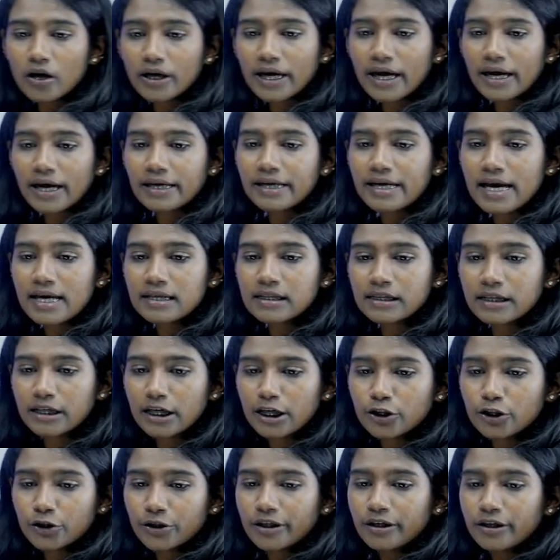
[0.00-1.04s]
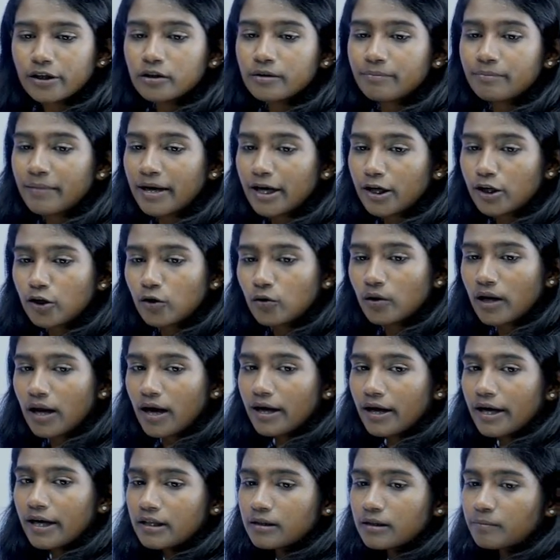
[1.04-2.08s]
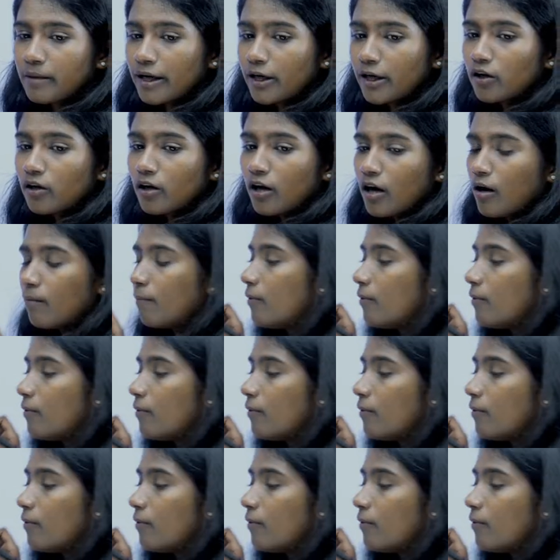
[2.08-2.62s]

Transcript: Okay, yes Krish, it is medulla. It is medulla